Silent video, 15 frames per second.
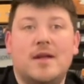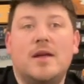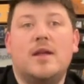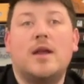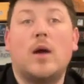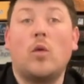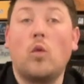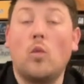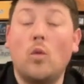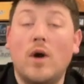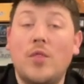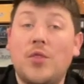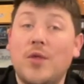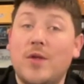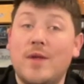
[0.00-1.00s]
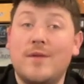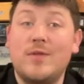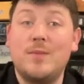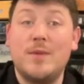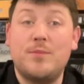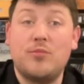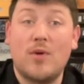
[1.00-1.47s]
Now, the one thing you have
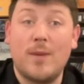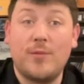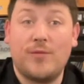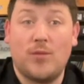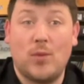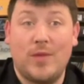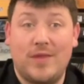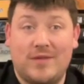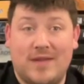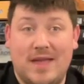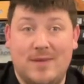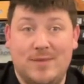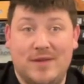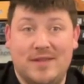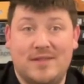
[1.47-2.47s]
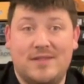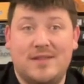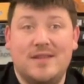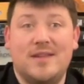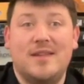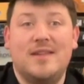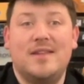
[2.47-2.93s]
to be prepped for in this game is
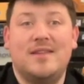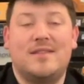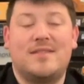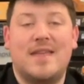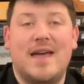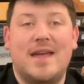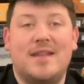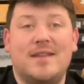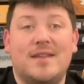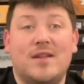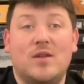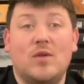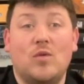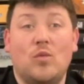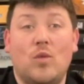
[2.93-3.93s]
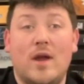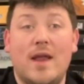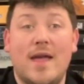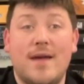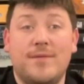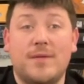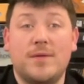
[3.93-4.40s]
that
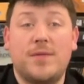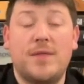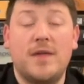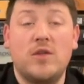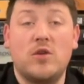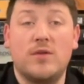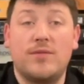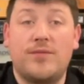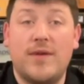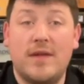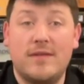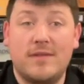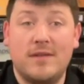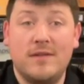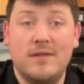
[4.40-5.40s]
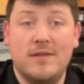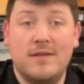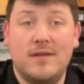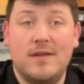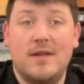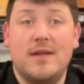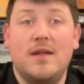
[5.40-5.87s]
whatever thing you're facing,
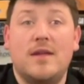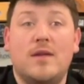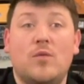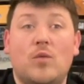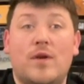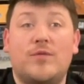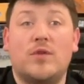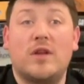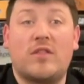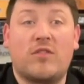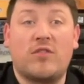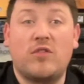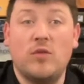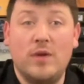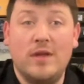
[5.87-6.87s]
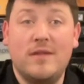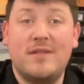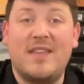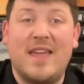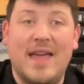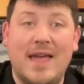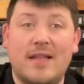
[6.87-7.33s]
whatever its suit is,
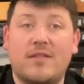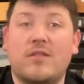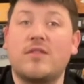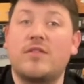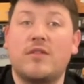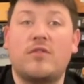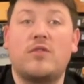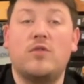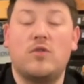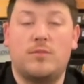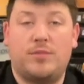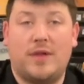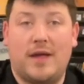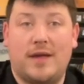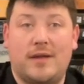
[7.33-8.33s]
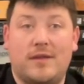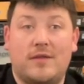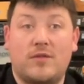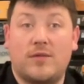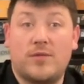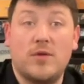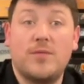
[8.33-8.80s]
cancels the suit you're playing.
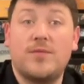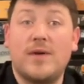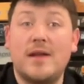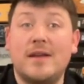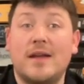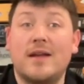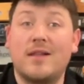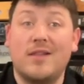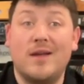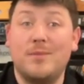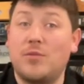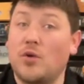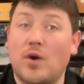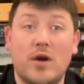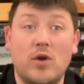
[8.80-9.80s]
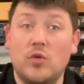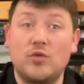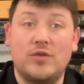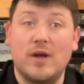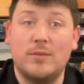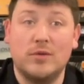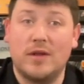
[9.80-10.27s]
So if you're fighting a club, there are no
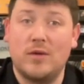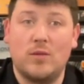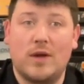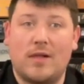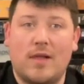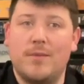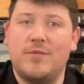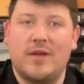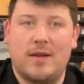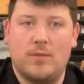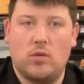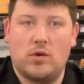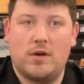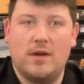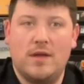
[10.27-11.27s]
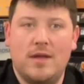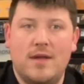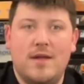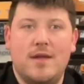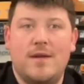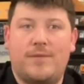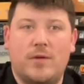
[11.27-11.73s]
doubling with clubs anymore.
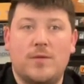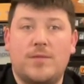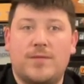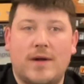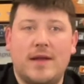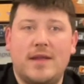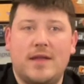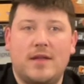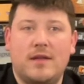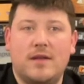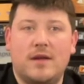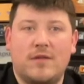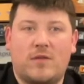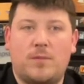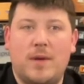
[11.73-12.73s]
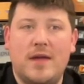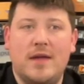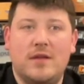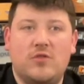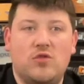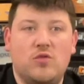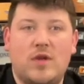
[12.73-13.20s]
If you're fighting a
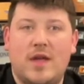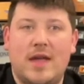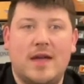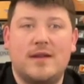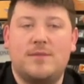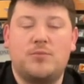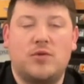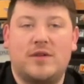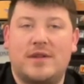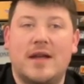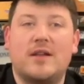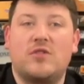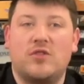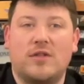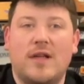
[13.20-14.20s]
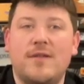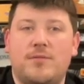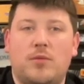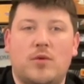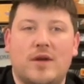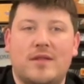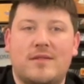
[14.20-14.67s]
spade, you can't protect your life
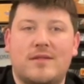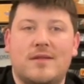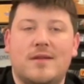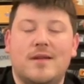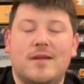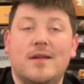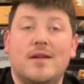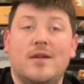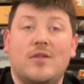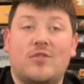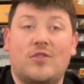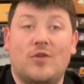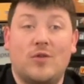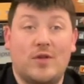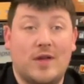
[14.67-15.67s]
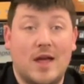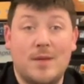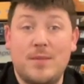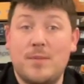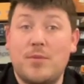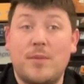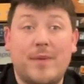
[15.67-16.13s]
points. So you got to
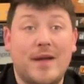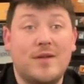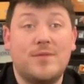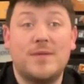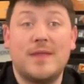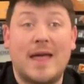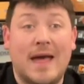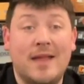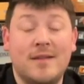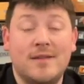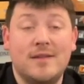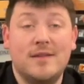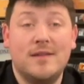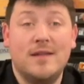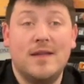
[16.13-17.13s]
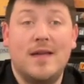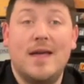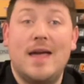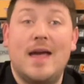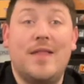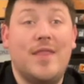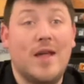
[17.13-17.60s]
be prepared for that.
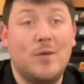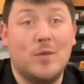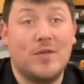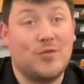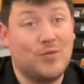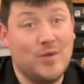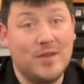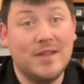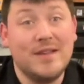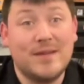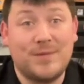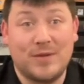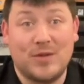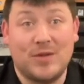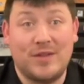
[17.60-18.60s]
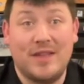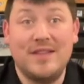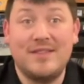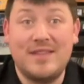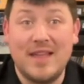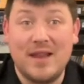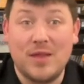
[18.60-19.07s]
And then what's really difficult
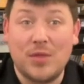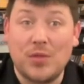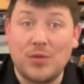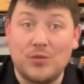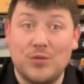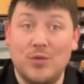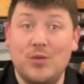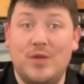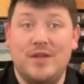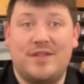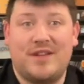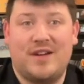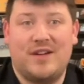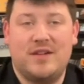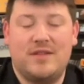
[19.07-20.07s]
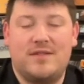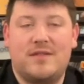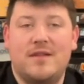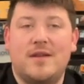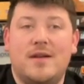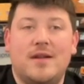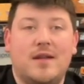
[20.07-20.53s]
is getting through these cards,
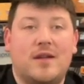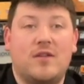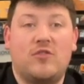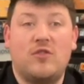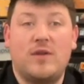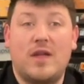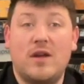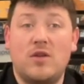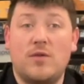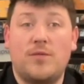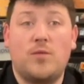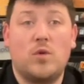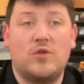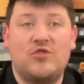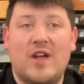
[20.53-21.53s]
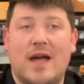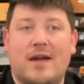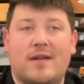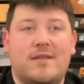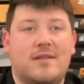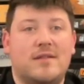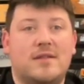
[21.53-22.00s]
because you get your 4
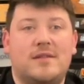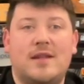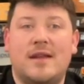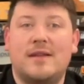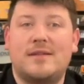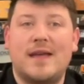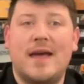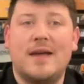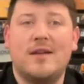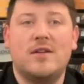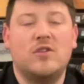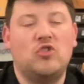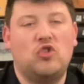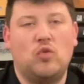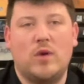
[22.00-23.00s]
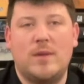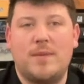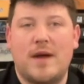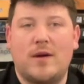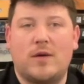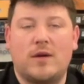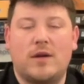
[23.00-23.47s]
jacks, 10 attack, 20
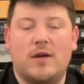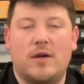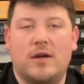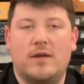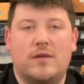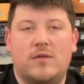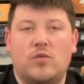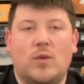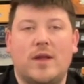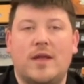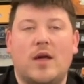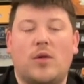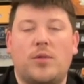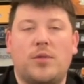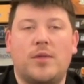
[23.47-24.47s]
power, 20 health.